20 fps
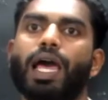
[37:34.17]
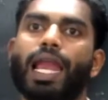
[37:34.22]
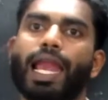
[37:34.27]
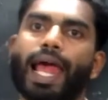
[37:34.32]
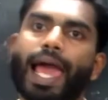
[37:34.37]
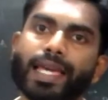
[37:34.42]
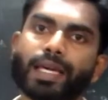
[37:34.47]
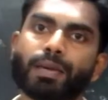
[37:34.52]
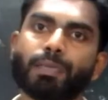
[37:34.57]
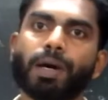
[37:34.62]

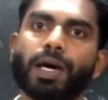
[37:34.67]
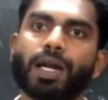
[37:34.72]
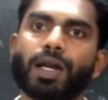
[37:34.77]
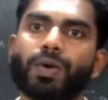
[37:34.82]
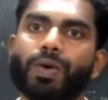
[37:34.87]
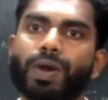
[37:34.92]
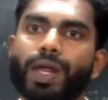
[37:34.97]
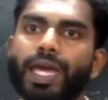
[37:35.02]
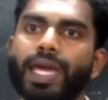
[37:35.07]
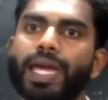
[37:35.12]
Like
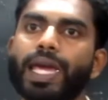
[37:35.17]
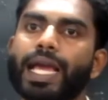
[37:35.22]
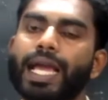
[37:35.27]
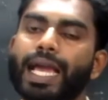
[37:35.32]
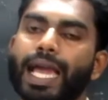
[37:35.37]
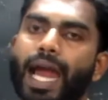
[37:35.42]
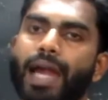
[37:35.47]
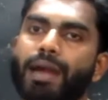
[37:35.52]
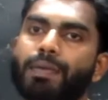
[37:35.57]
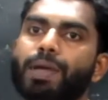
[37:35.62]

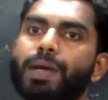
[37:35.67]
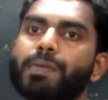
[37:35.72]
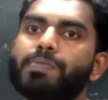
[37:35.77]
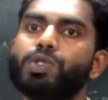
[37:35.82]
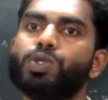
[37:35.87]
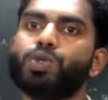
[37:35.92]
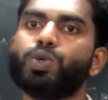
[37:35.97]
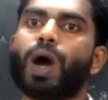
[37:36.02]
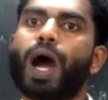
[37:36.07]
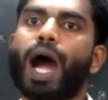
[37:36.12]
mercury,
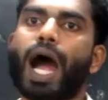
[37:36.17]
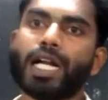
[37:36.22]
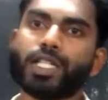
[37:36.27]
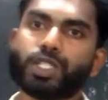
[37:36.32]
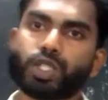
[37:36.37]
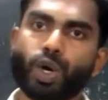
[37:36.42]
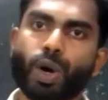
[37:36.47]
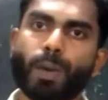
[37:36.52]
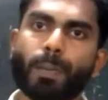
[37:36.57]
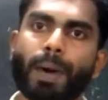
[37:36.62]
cadmium too
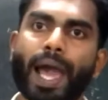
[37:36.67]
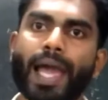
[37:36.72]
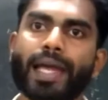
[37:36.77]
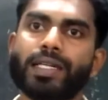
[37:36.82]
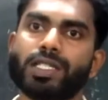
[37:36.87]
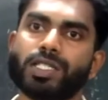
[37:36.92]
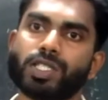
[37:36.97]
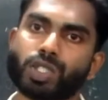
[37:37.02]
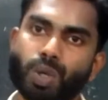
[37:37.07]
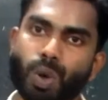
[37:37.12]
also
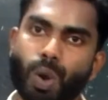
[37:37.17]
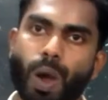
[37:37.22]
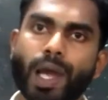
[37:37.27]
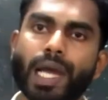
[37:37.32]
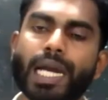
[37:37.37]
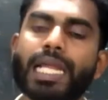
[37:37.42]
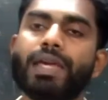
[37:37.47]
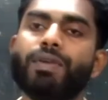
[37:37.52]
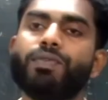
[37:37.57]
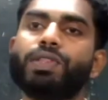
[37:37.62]
bind
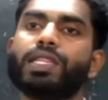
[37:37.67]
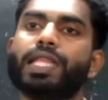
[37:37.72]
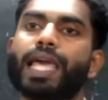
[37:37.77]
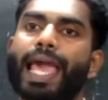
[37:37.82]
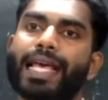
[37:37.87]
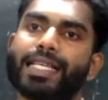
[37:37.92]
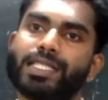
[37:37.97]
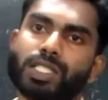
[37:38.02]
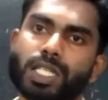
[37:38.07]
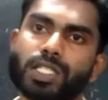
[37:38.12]
strongly with
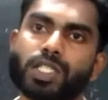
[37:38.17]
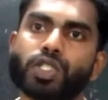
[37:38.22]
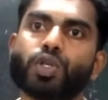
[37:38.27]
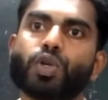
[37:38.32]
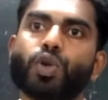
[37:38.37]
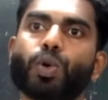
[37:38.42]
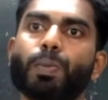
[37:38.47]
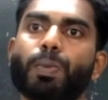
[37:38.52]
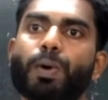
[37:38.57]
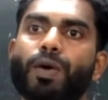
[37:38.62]
the SH
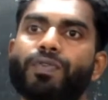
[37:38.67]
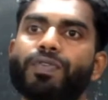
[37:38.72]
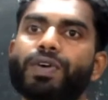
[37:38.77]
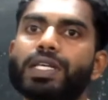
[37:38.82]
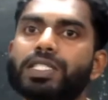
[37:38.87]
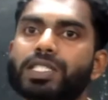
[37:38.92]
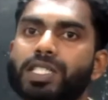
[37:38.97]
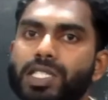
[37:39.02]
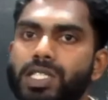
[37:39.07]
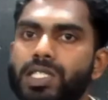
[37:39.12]
group
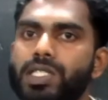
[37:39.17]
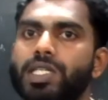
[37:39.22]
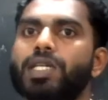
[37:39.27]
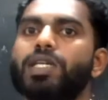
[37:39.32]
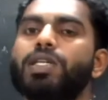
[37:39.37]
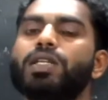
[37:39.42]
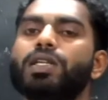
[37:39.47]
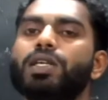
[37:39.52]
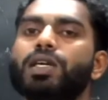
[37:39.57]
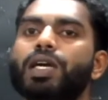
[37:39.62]
of
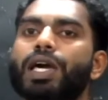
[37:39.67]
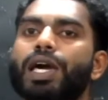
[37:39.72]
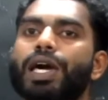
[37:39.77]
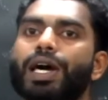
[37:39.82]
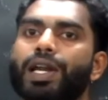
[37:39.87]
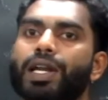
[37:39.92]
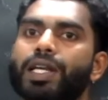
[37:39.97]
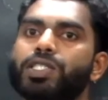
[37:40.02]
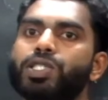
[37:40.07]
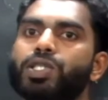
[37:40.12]
cysteine
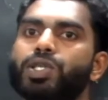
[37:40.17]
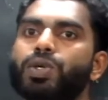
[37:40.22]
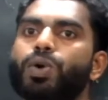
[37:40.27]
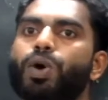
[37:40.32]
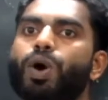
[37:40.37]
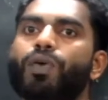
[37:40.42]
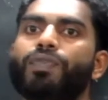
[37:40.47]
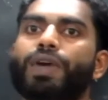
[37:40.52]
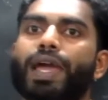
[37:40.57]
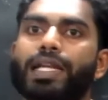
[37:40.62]
residue
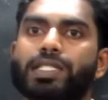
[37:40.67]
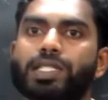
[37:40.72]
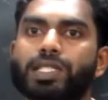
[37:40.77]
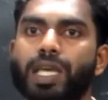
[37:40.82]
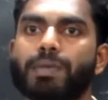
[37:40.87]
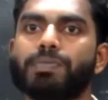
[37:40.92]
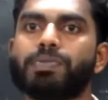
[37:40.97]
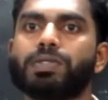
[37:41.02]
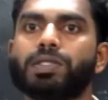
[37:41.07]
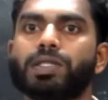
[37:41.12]
of
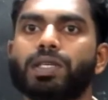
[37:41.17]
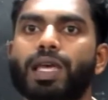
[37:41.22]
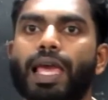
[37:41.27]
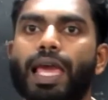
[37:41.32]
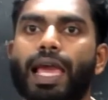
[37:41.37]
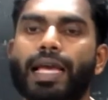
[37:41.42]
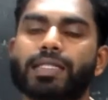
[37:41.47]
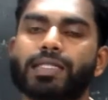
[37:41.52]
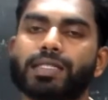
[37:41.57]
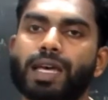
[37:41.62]
enzymes.
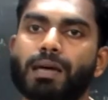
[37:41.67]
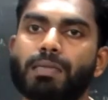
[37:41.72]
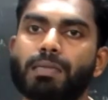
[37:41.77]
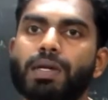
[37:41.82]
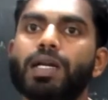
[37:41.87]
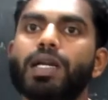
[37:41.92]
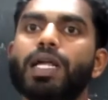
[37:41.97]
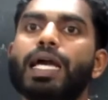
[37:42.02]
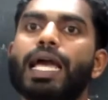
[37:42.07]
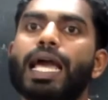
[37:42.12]

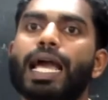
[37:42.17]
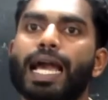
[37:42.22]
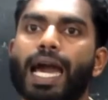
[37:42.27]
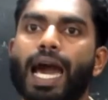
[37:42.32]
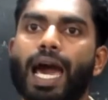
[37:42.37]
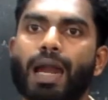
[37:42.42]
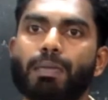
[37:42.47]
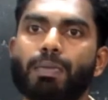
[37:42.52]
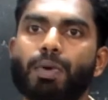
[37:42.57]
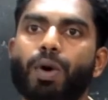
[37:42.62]
Example,
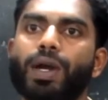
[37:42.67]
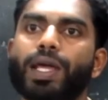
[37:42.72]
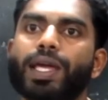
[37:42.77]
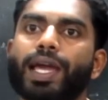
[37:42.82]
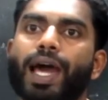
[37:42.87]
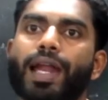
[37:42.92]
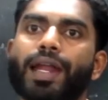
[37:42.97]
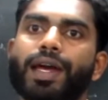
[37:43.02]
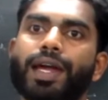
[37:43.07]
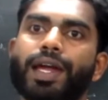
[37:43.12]
carbonic
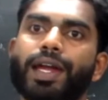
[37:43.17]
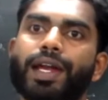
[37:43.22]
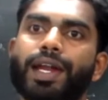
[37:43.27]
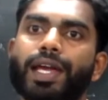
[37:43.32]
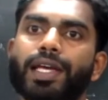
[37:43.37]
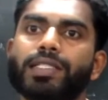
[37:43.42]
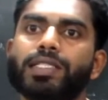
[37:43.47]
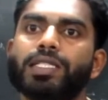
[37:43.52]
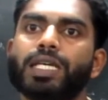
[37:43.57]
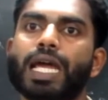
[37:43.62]

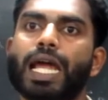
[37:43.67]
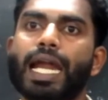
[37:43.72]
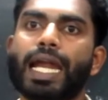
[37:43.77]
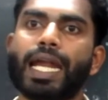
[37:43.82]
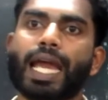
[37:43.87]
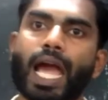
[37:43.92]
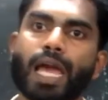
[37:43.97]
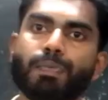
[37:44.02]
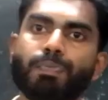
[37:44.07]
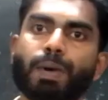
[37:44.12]

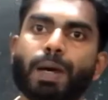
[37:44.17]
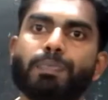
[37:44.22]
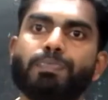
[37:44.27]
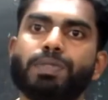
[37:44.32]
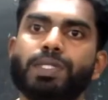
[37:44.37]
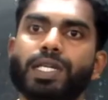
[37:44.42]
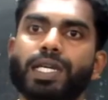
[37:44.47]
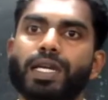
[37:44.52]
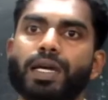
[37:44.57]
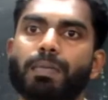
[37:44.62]
anhydrase,
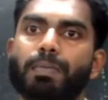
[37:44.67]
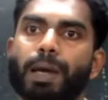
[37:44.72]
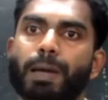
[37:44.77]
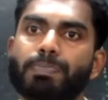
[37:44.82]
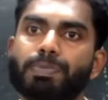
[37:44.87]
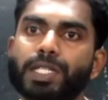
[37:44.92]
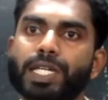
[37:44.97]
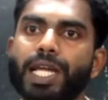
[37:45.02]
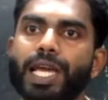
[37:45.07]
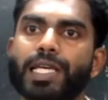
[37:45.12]

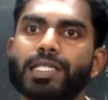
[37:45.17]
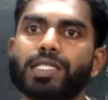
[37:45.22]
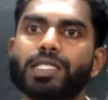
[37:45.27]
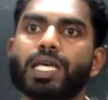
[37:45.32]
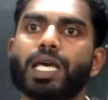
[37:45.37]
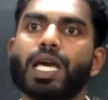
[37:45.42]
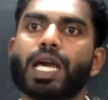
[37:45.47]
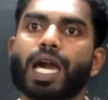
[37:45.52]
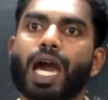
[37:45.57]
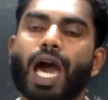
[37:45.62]

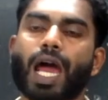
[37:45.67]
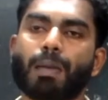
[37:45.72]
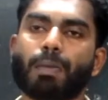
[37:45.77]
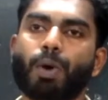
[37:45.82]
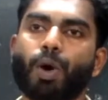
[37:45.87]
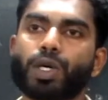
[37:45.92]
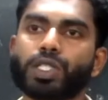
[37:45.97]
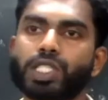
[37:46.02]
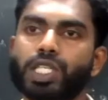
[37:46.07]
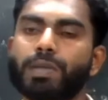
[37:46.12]
dipeptidase,
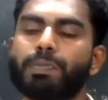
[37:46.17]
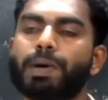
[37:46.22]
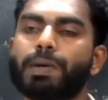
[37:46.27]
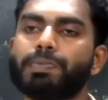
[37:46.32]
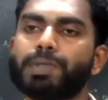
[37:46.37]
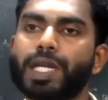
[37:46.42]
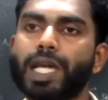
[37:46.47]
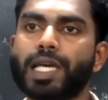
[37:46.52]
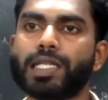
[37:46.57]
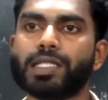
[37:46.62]

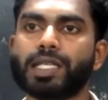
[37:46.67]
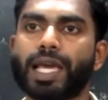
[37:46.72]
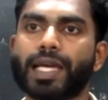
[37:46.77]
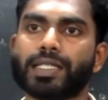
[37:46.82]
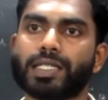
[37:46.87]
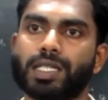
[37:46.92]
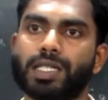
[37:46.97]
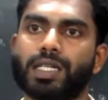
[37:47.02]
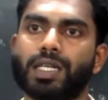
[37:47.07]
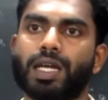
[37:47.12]
carboxypeptidase,
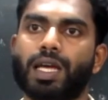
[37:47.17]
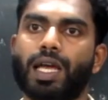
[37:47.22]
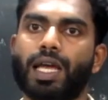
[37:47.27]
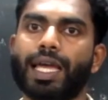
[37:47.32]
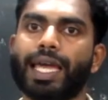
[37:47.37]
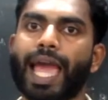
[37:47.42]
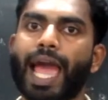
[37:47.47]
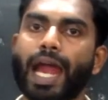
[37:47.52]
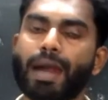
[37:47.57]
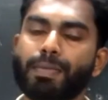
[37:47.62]

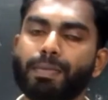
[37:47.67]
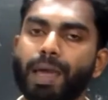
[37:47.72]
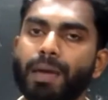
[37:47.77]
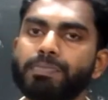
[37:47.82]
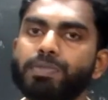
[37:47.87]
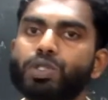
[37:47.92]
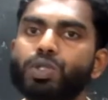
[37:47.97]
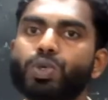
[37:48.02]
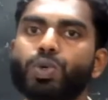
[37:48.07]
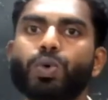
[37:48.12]
etc.
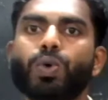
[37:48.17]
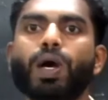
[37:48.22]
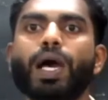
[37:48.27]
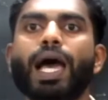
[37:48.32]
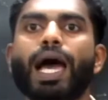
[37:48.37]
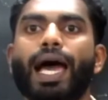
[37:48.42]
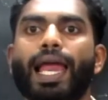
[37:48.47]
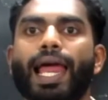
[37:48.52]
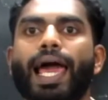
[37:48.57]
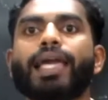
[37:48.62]
Cadmium too,
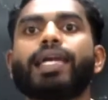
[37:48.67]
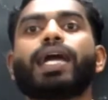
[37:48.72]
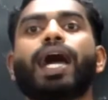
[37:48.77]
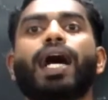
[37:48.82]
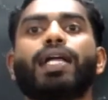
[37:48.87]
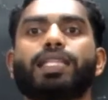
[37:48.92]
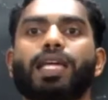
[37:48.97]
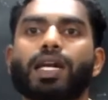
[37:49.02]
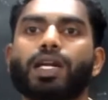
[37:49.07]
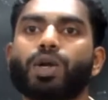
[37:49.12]
like
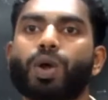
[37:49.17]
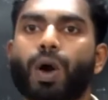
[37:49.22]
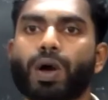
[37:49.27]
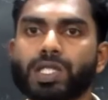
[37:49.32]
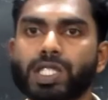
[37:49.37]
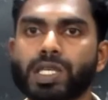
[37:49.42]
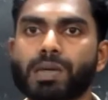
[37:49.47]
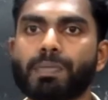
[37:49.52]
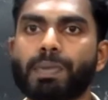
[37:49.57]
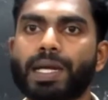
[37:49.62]
other
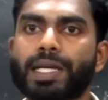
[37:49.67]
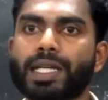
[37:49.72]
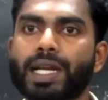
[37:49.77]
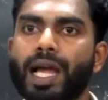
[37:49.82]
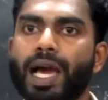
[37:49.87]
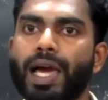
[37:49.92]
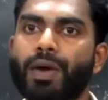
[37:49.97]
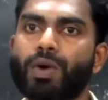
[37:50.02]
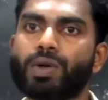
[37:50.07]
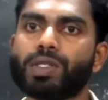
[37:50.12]
toxic
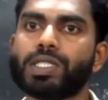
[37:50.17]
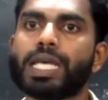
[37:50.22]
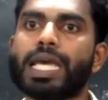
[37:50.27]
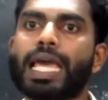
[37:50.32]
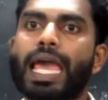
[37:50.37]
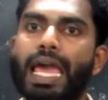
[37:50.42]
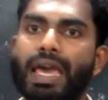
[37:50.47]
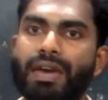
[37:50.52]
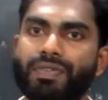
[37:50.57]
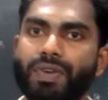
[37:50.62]
metal ions,
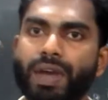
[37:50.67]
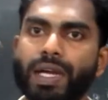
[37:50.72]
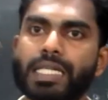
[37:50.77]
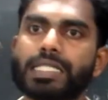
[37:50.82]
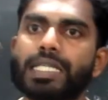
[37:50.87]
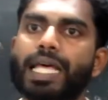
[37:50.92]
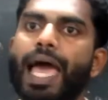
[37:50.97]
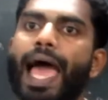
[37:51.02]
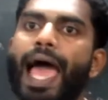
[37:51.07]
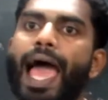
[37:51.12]

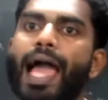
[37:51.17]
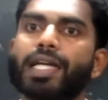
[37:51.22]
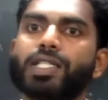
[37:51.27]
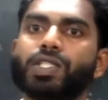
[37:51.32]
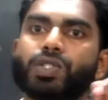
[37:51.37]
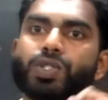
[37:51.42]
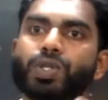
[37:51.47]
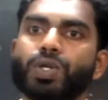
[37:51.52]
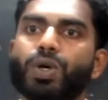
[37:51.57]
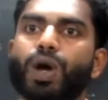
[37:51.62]
affect the
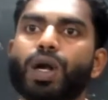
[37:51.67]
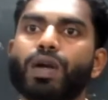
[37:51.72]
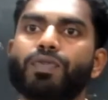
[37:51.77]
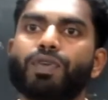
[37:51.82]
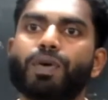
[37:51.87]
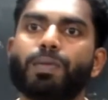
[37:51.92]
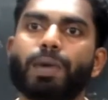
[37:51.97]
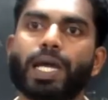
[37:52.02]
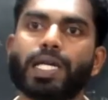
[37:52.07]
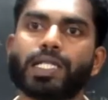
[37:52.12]
active
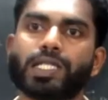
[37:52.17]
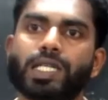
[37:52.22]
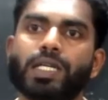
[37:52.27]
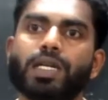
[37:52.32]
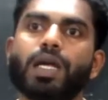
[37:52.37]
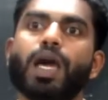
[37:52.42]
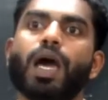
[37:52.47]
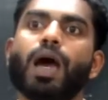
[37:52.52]
conformation